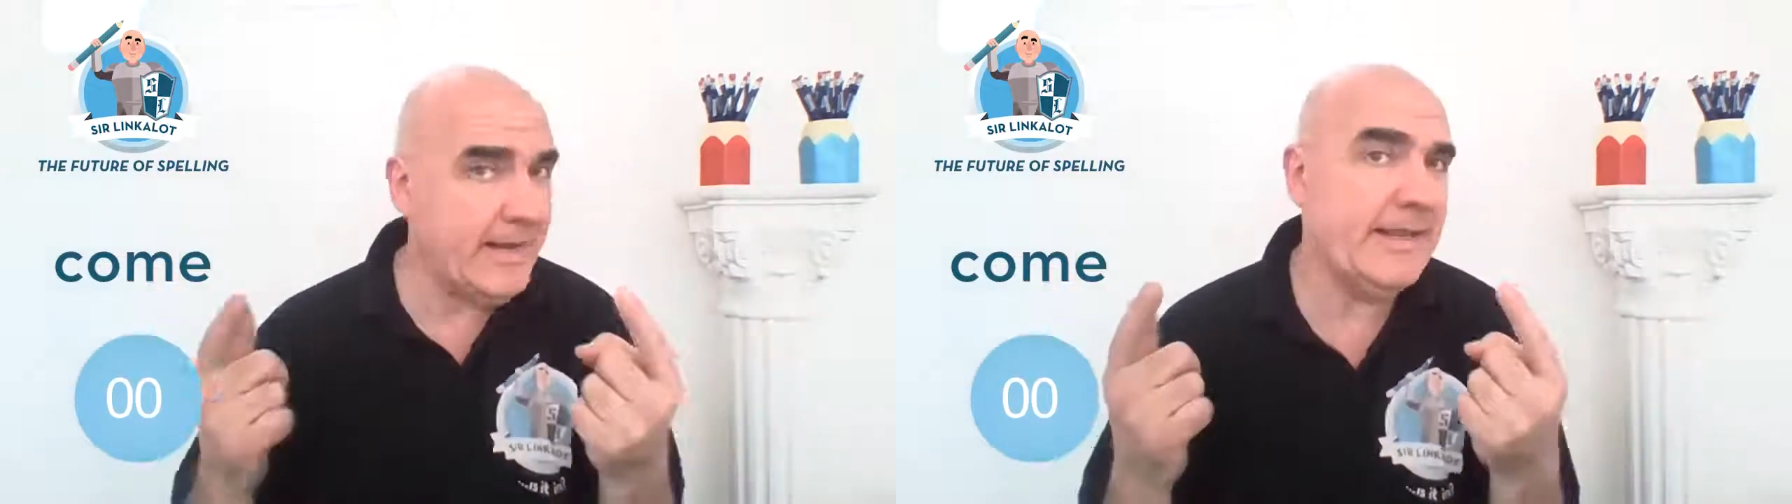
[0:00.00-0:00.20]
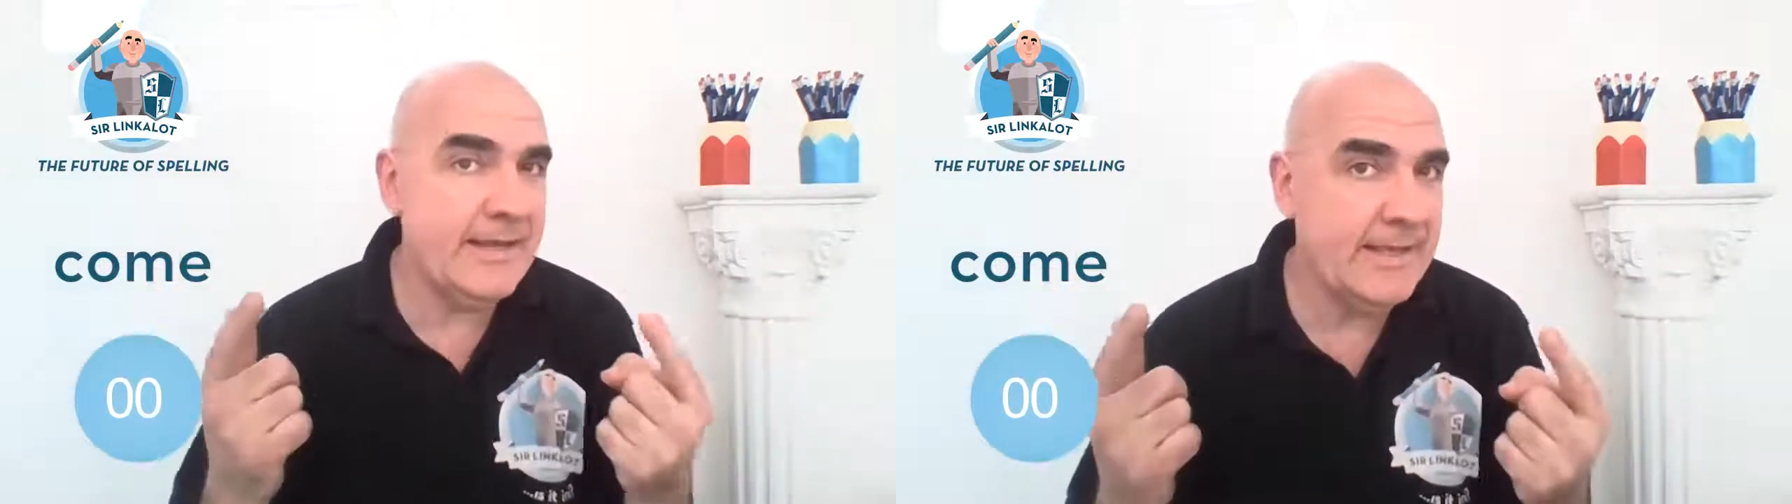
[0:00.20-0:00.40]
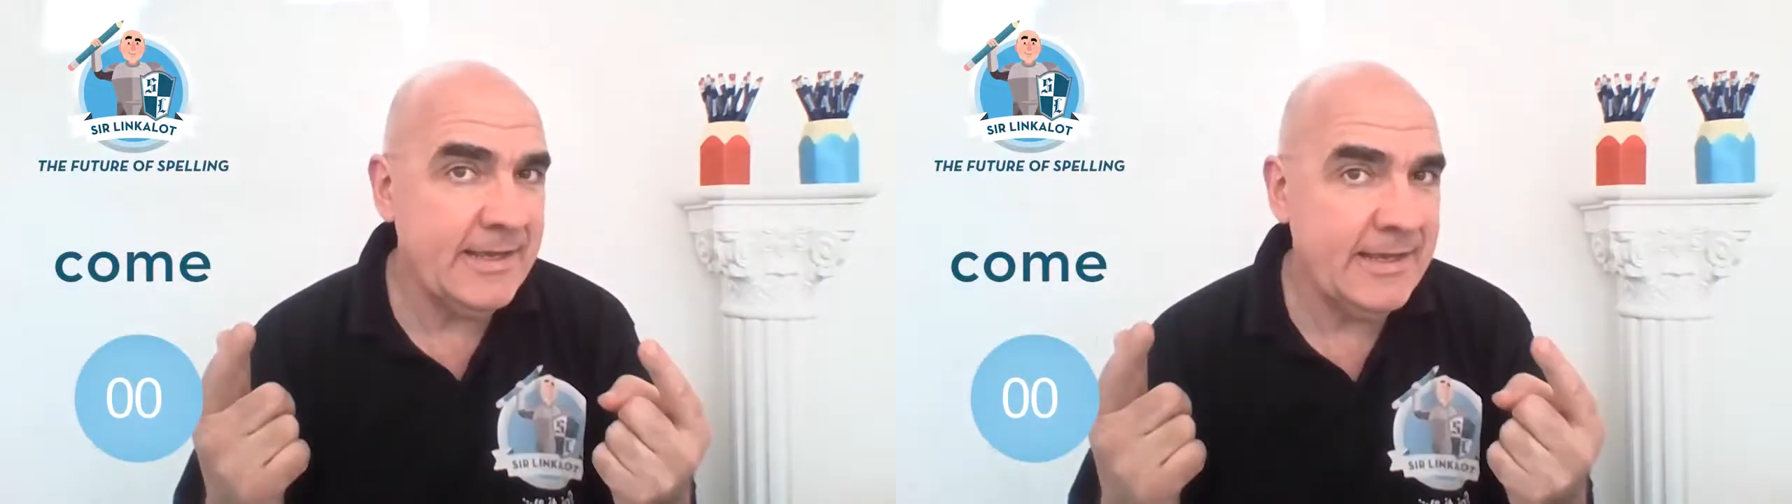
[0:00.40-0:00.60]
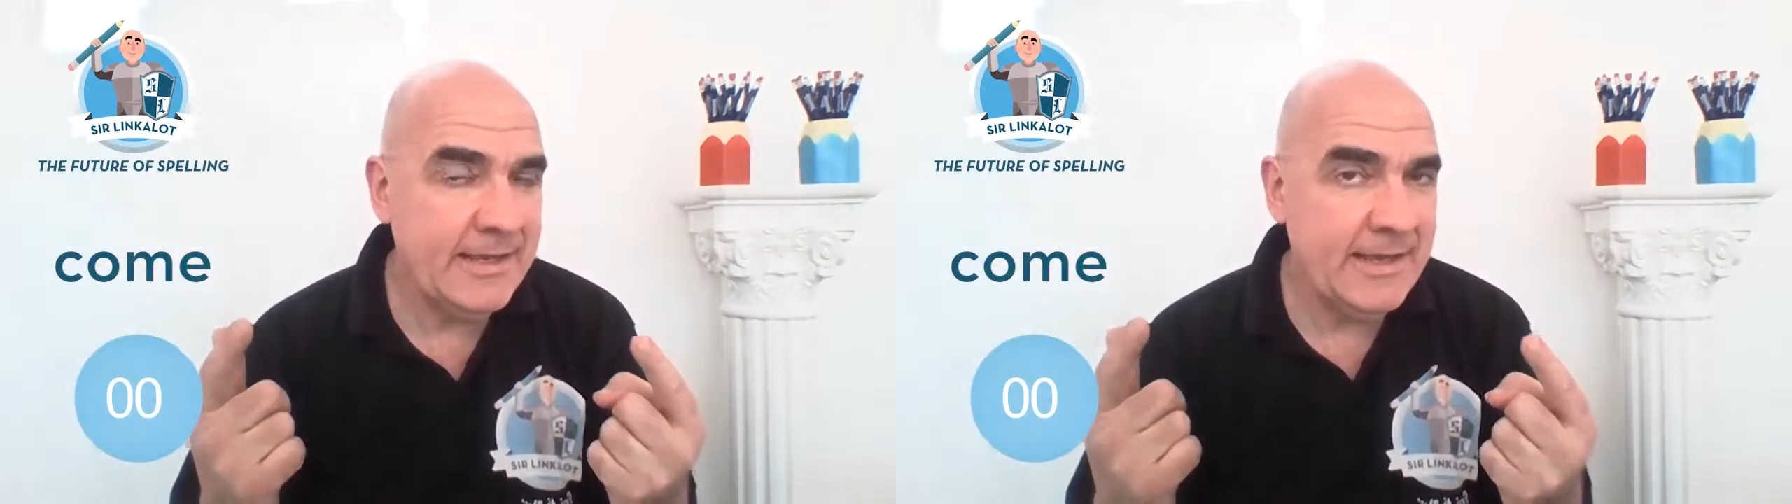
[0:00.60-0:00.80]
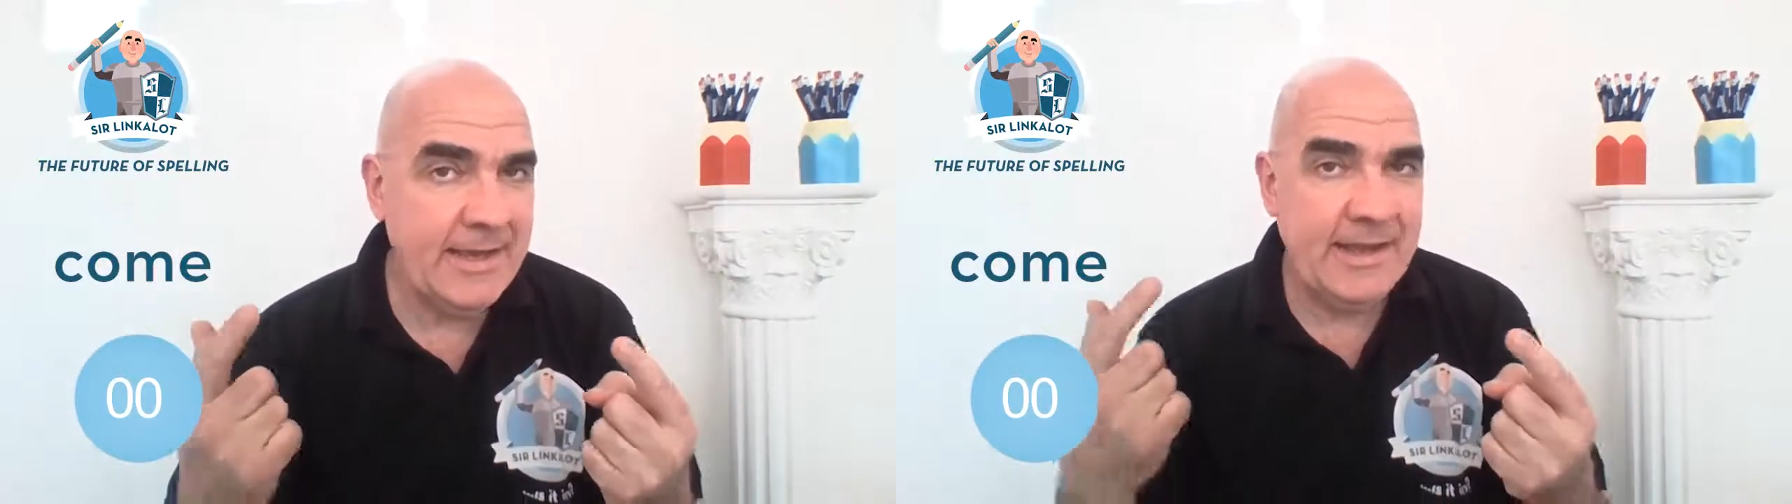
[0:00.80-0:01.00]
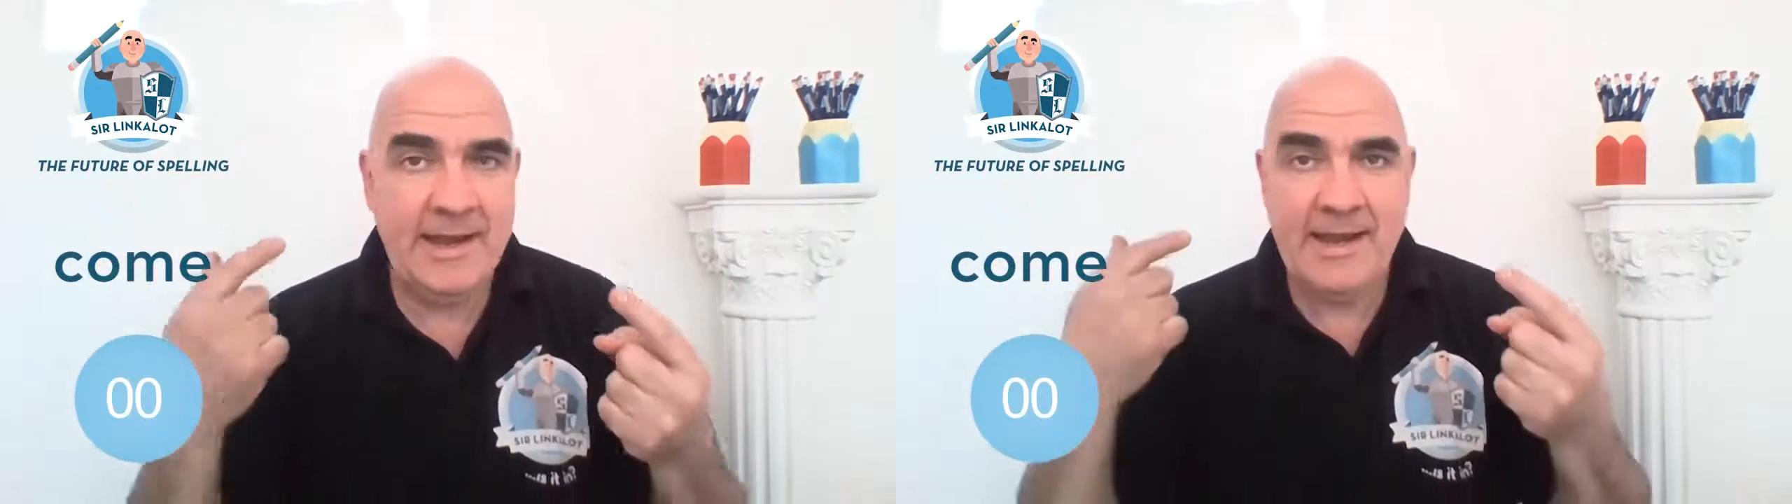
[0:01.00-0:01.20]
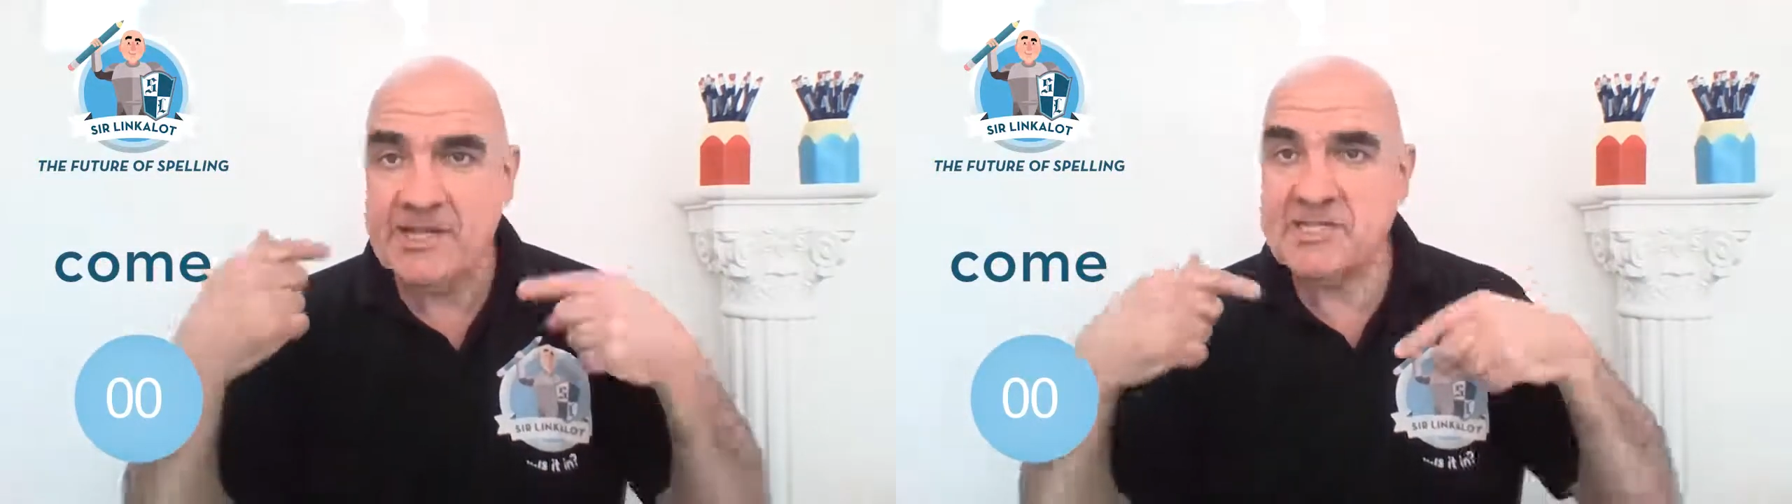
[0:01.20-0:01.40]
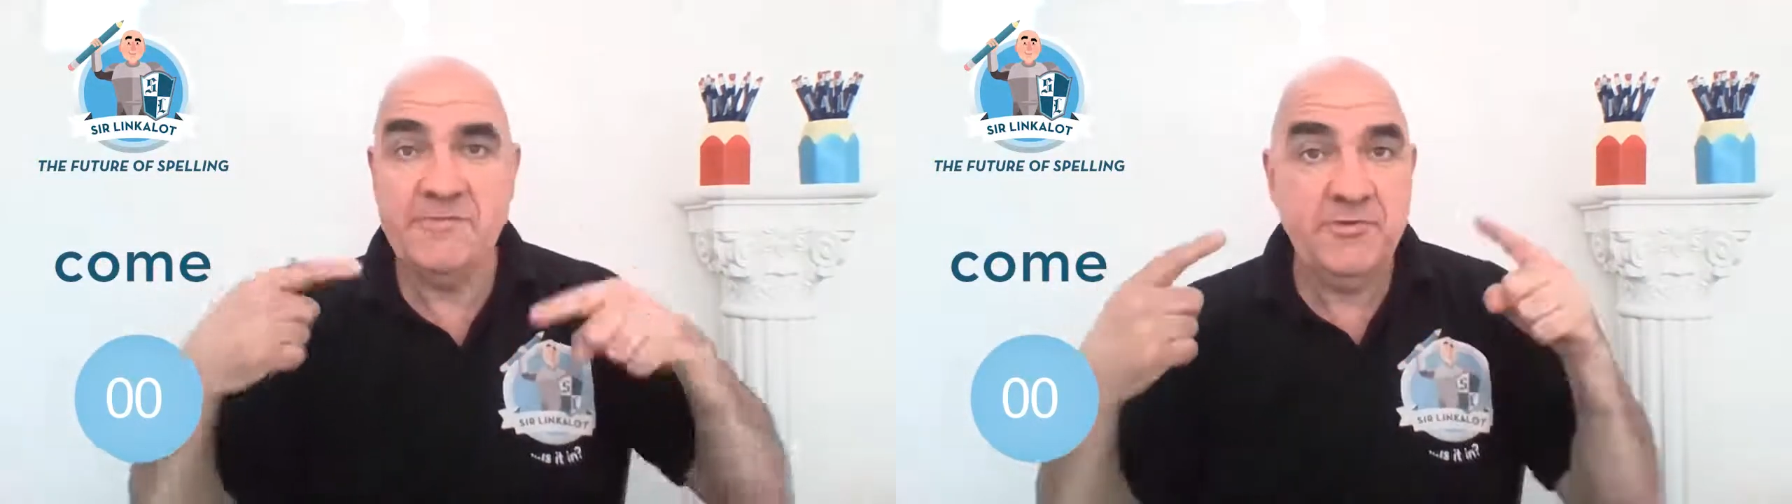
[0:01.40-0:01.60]
it?
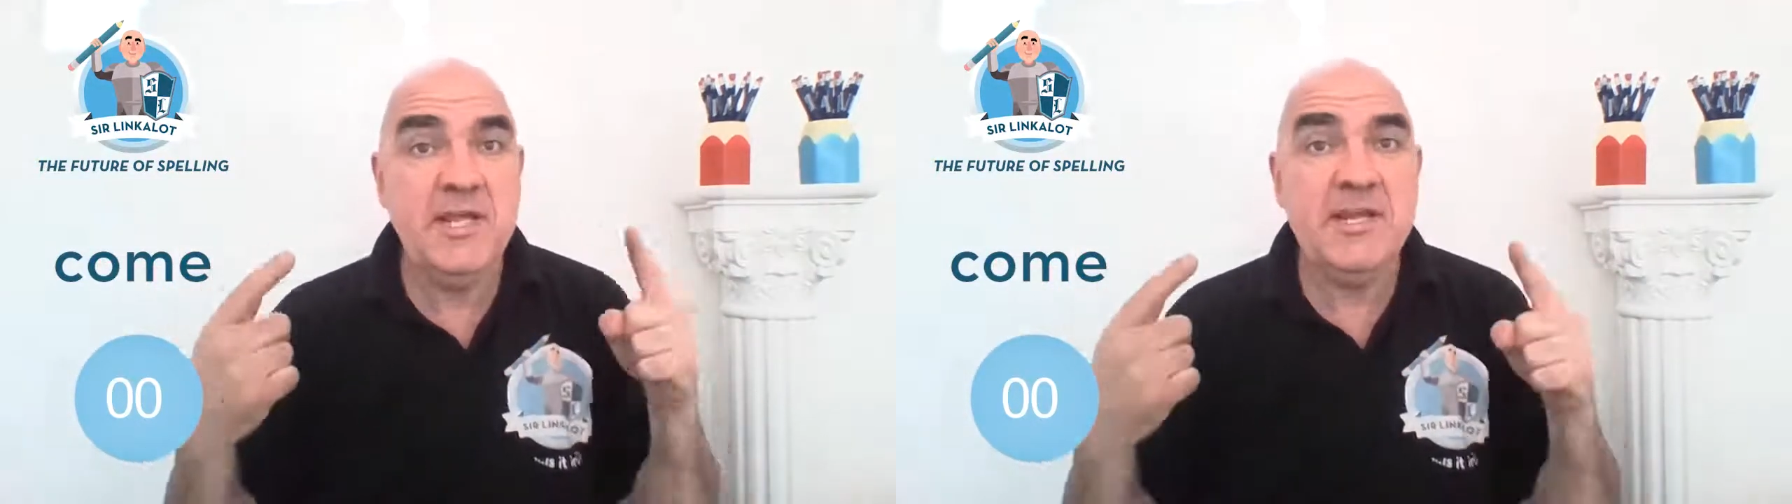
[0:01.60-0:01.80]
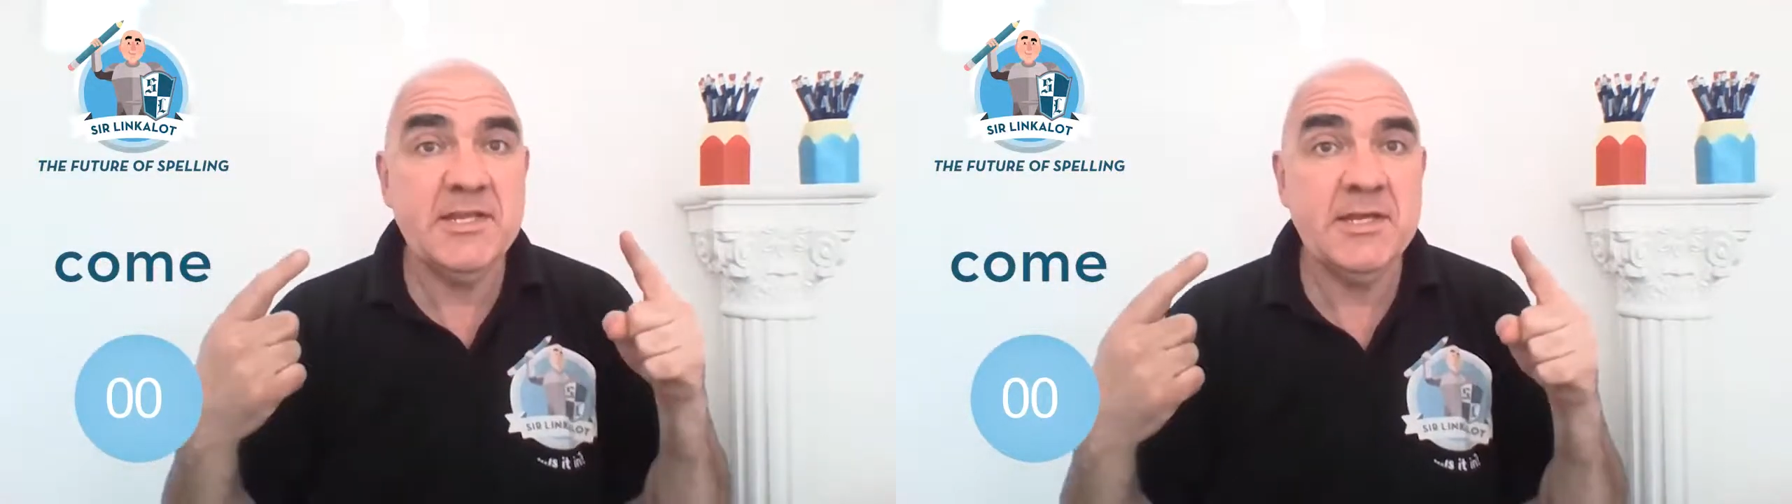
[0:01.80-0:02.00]
Let's see if you did.